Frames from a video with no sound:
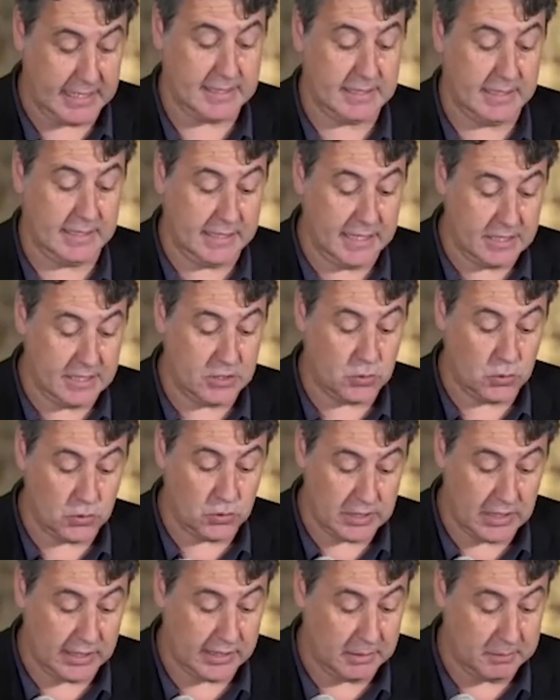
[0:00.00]
We need
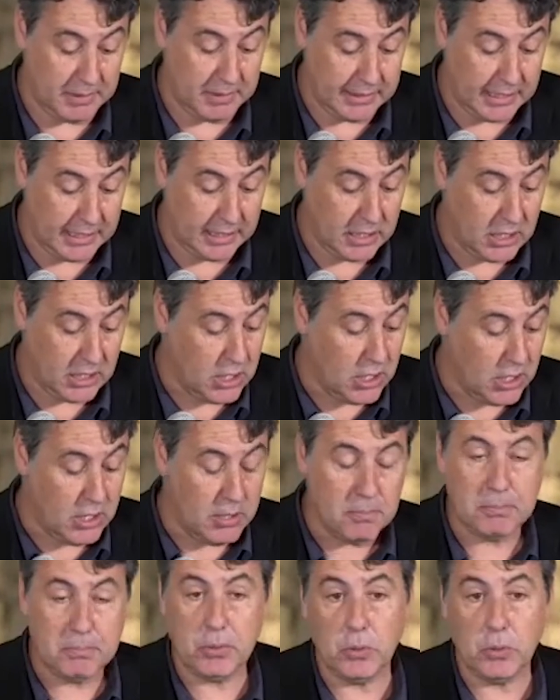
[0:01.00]
common and shared